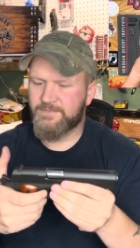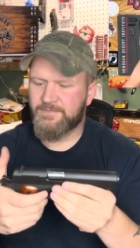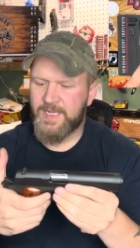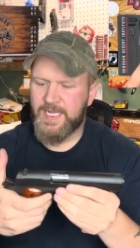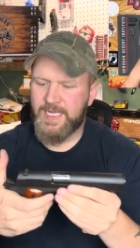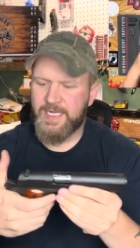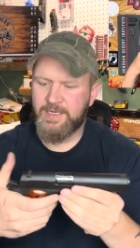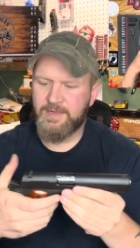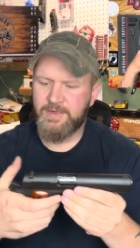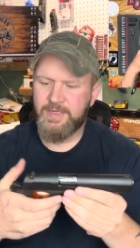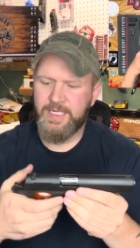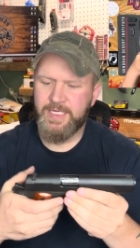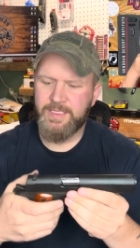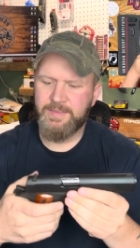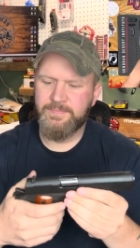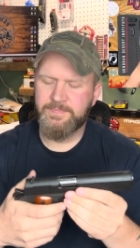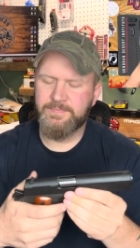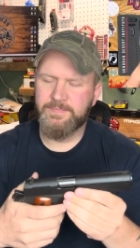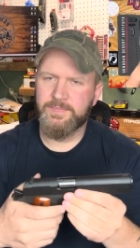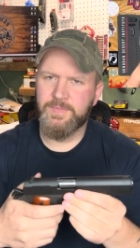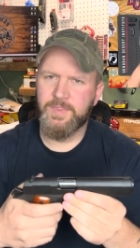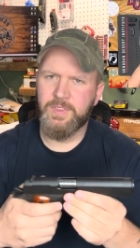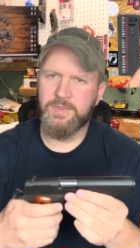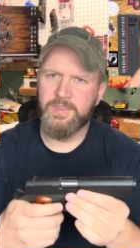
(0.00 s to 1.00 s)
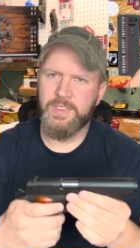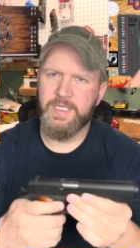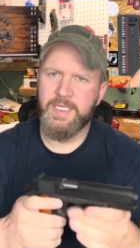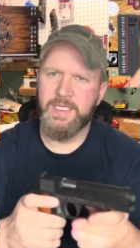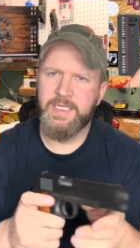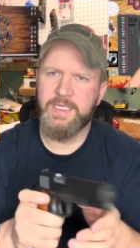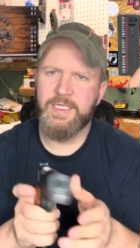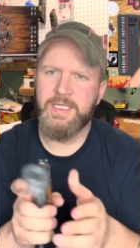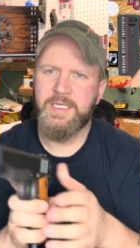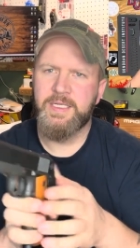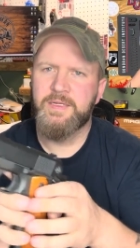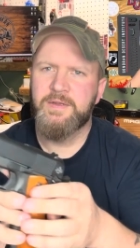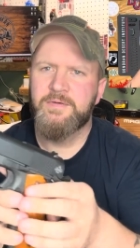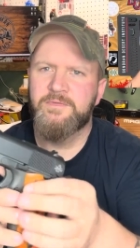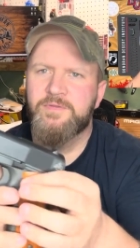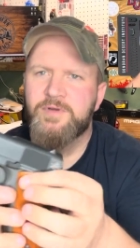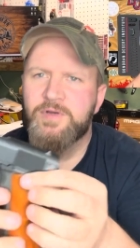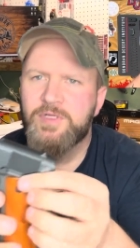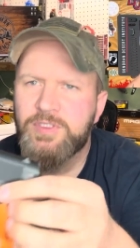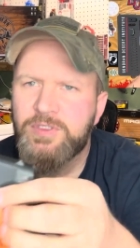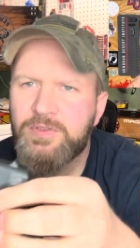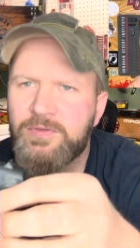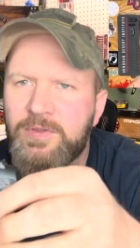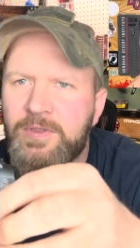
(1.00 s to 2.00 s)
firing. Okay,
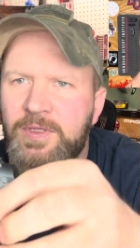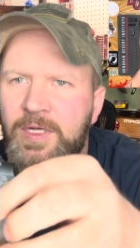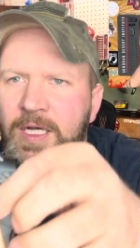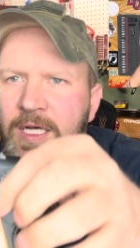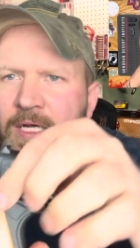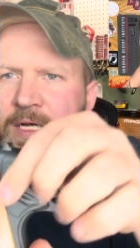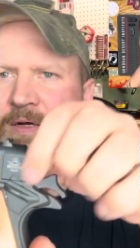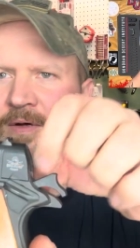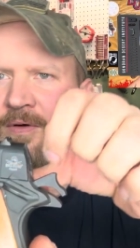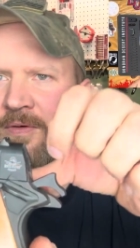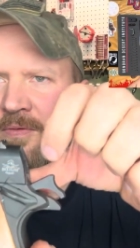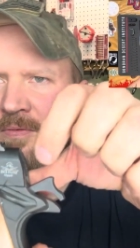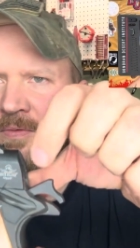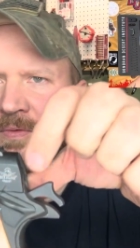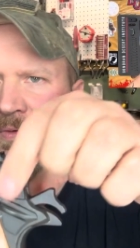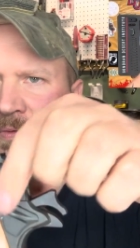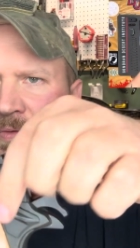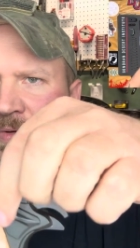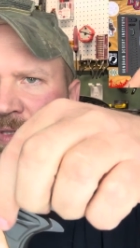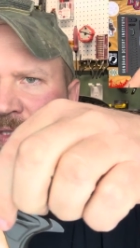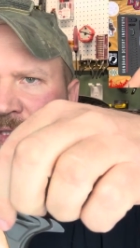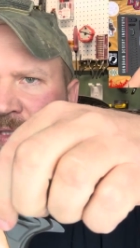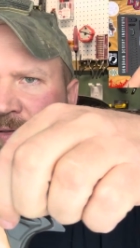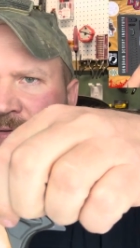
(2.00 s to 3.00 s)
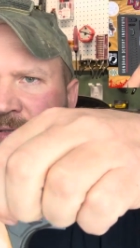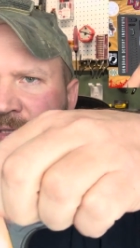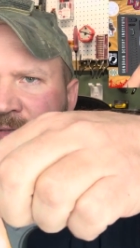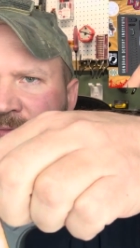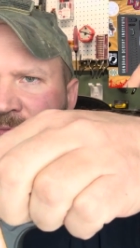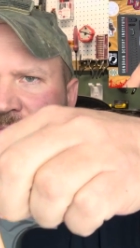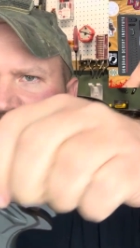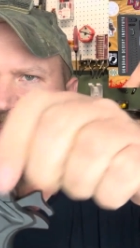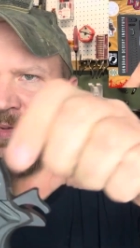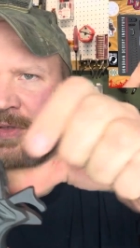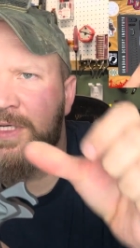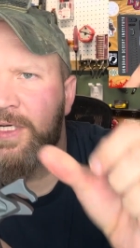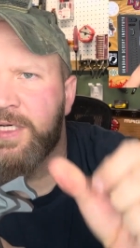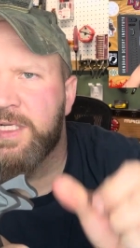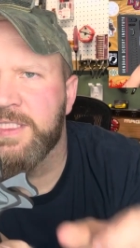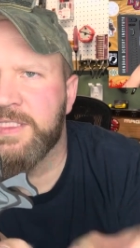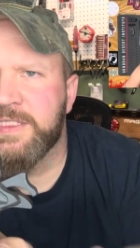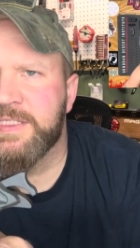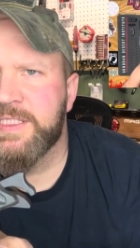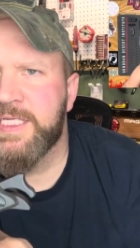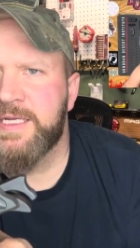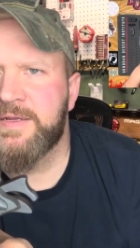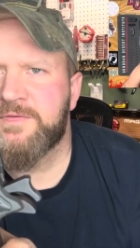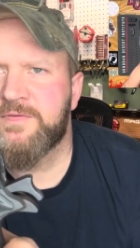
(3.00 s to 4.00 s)
first uh, what we'll do is we'll put it
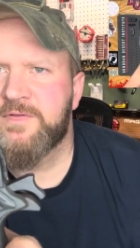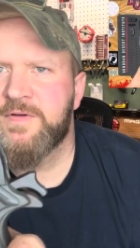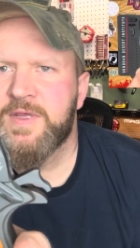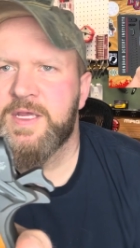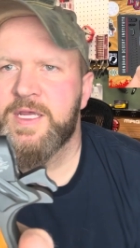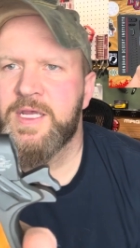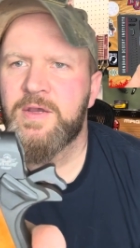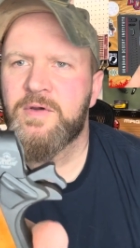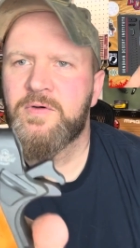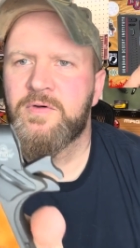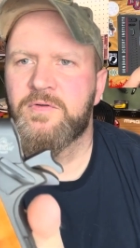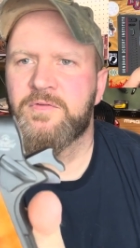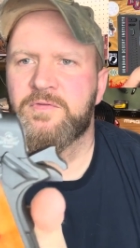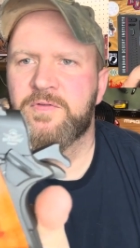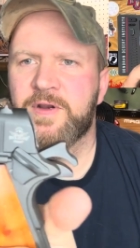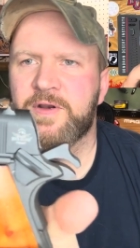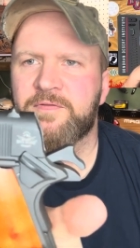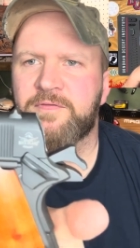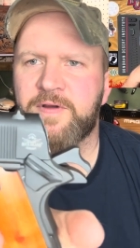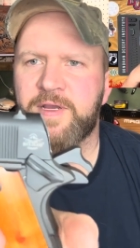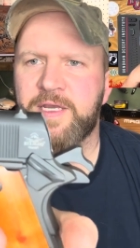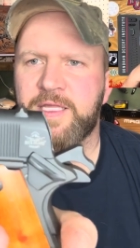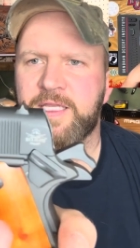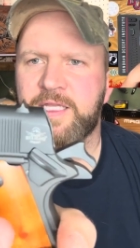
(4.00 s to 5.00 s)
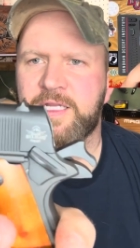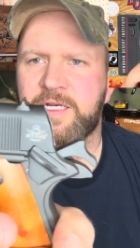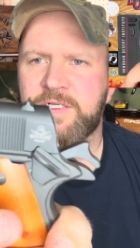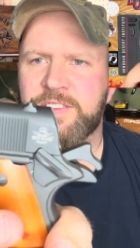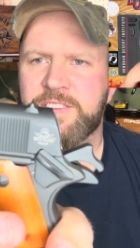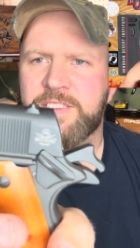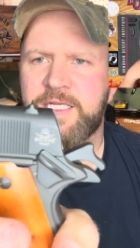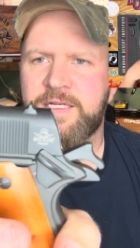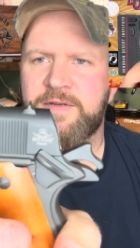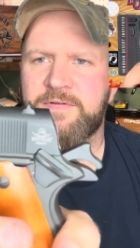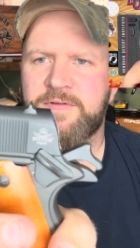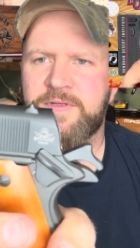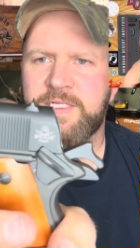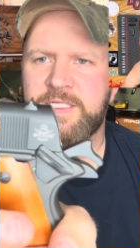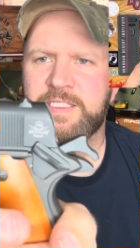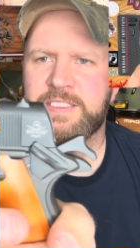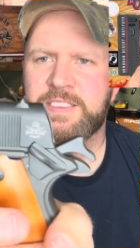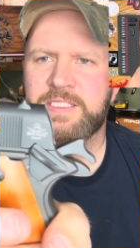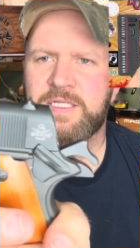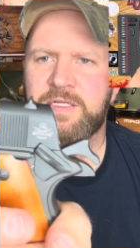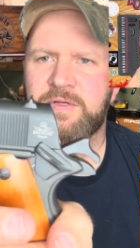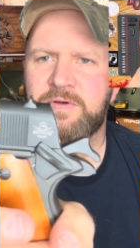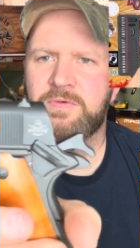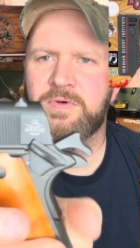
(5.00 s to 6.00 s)
on safe. We'll verify that our
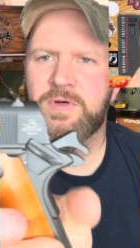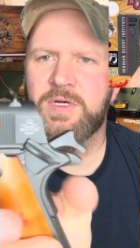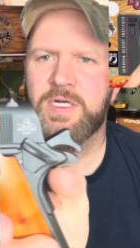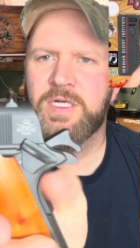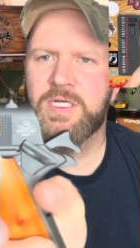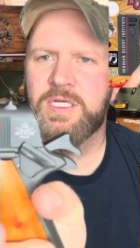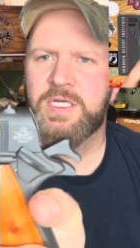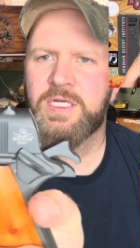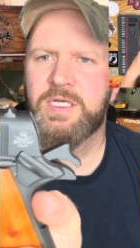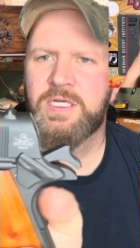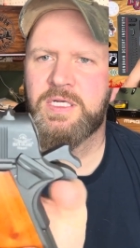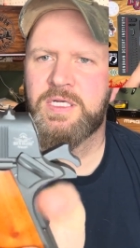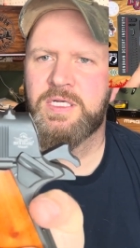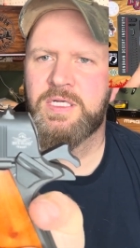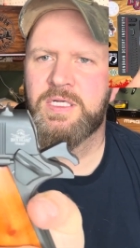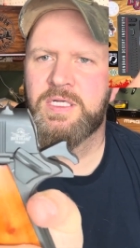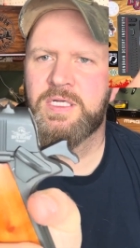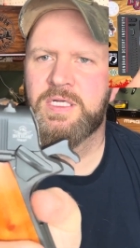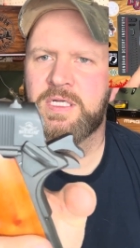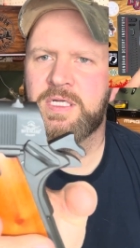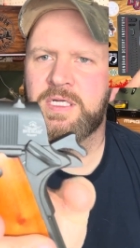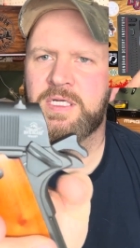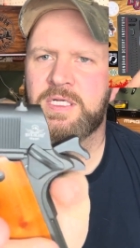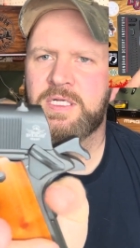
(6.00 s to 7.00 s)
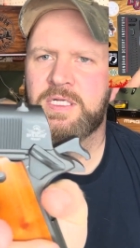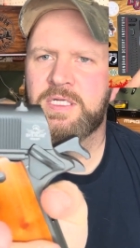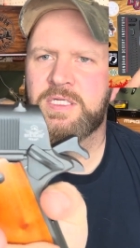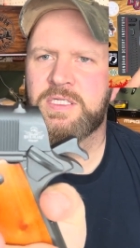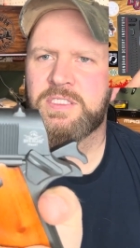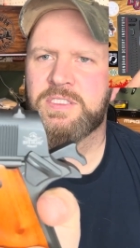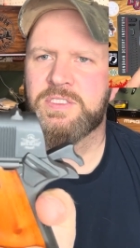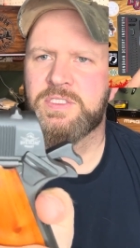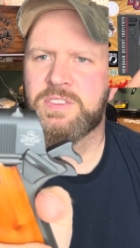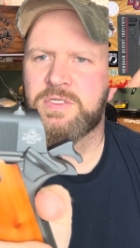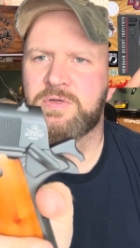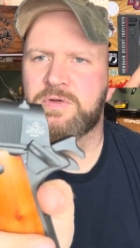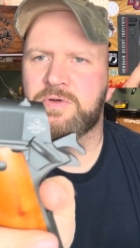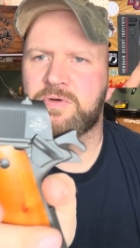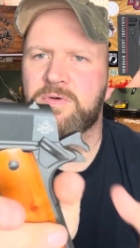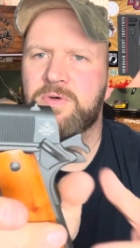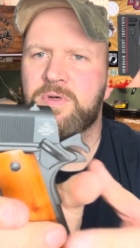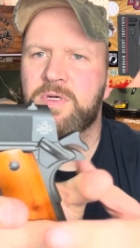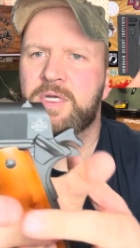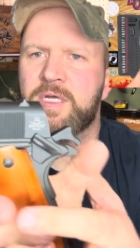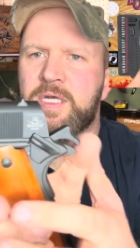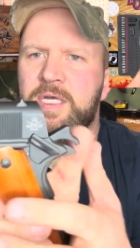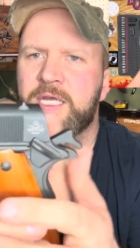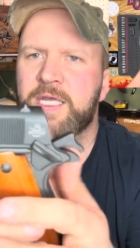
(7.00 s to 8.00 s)
safeties work. So
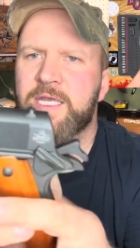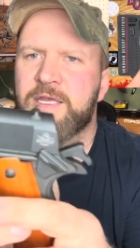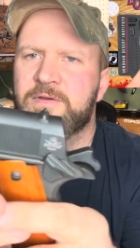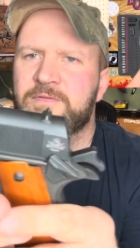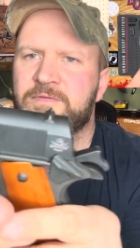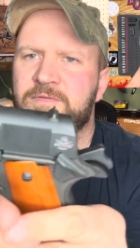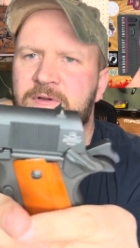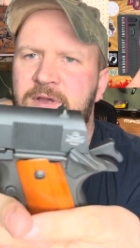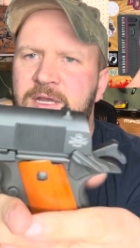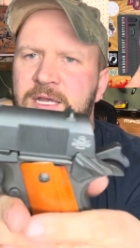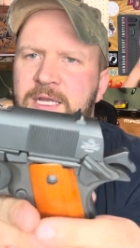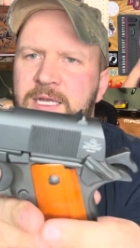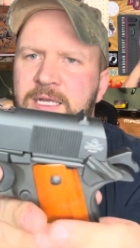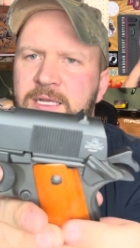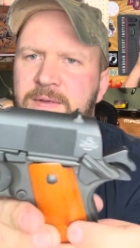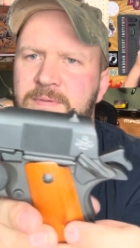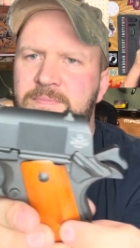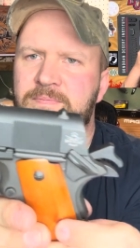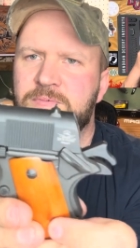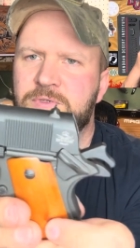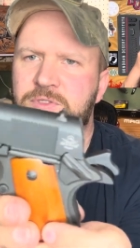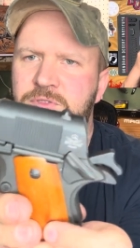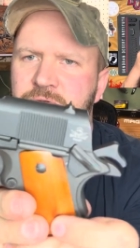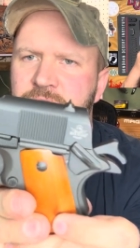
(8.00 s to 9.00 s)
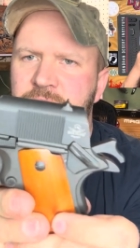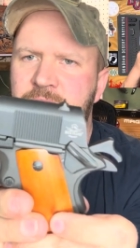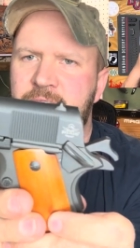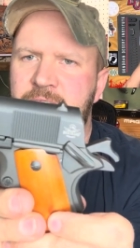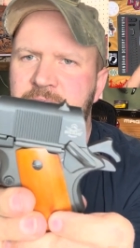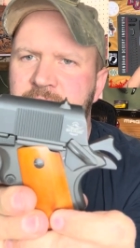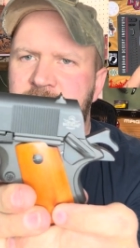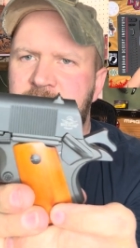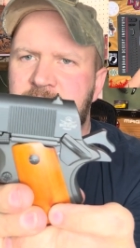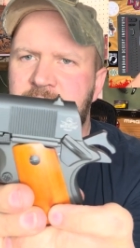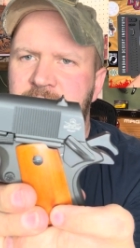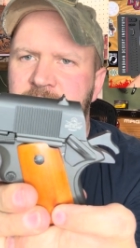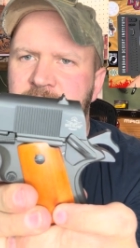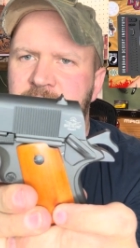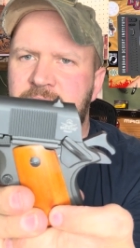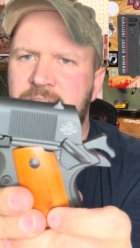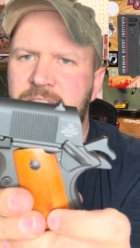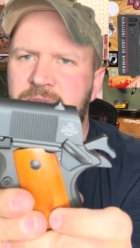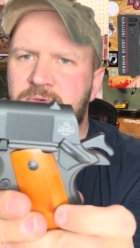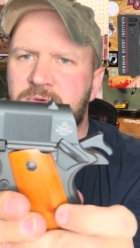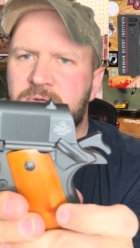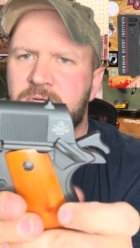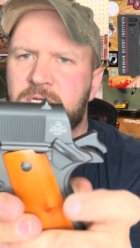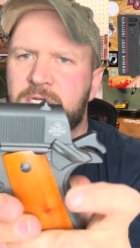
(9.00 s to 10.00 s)
if I do this,
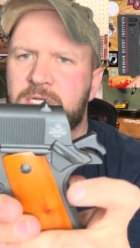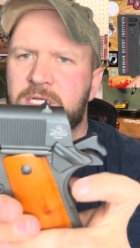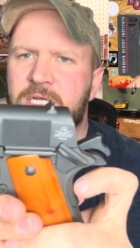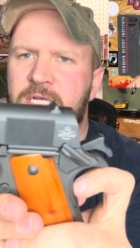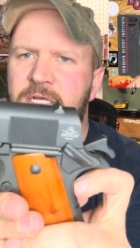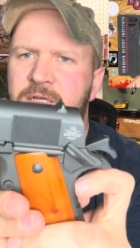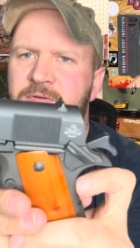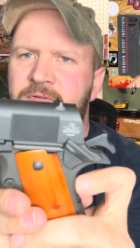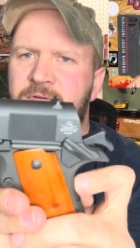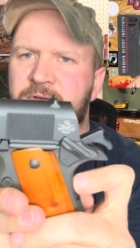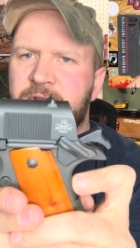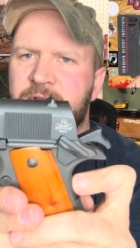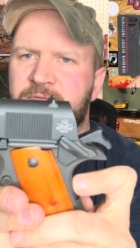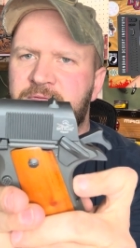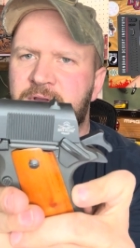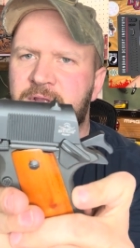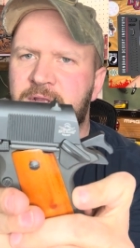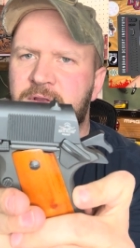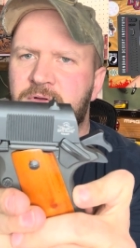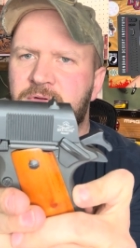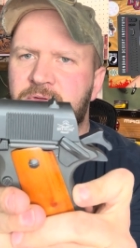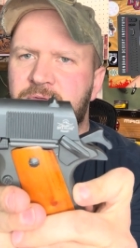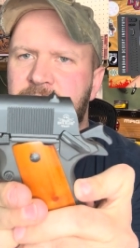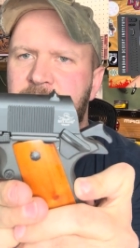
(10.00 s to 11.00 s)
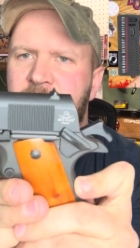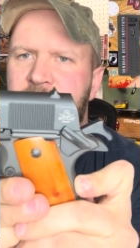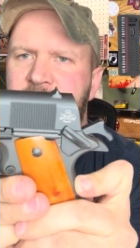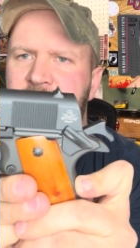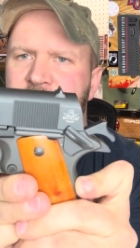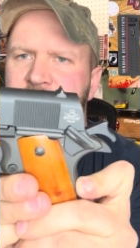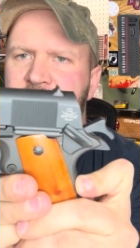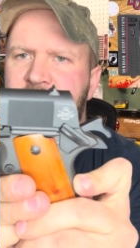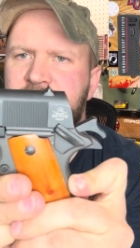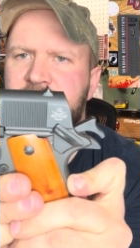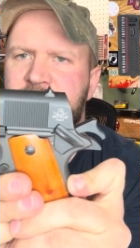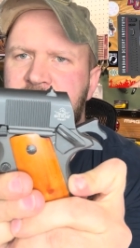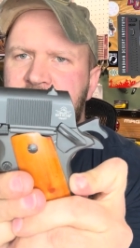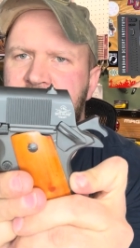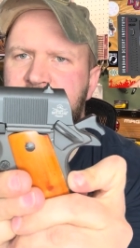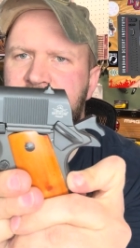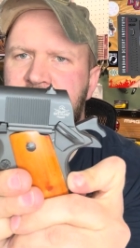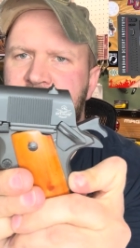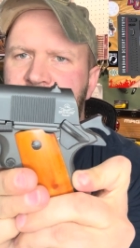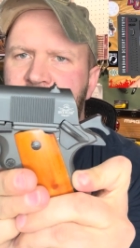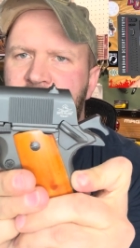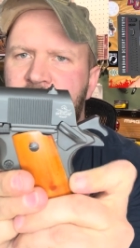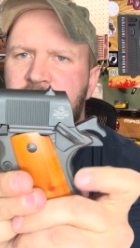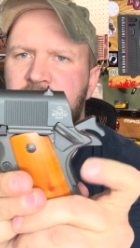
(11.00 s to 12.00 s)
doesn't work. If I hold back this, it
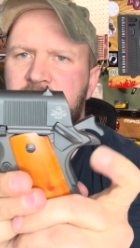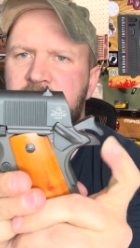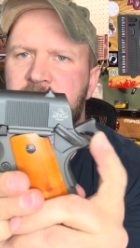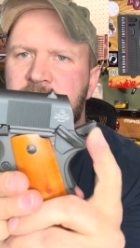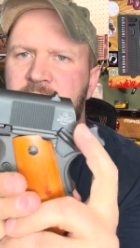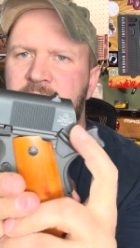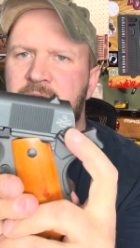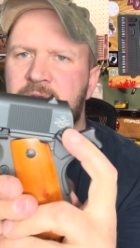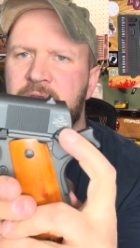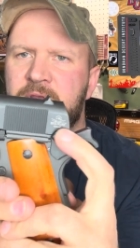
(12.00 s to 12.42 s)
doesn't work.